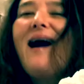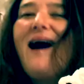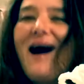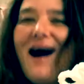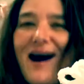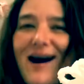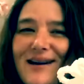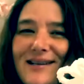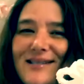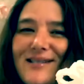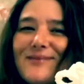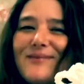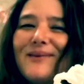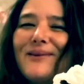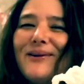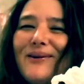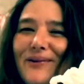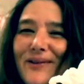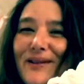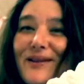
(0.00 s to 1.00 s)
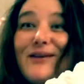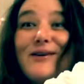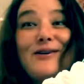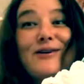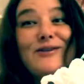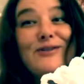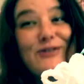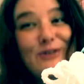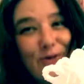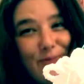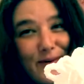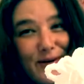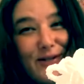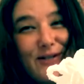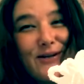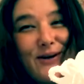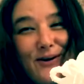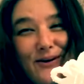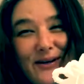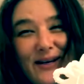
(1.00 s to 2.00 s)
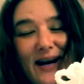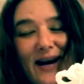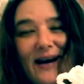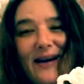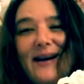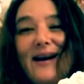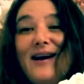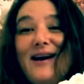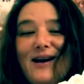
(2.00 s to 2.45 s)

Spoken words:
awesome clothing that you're super stoked on.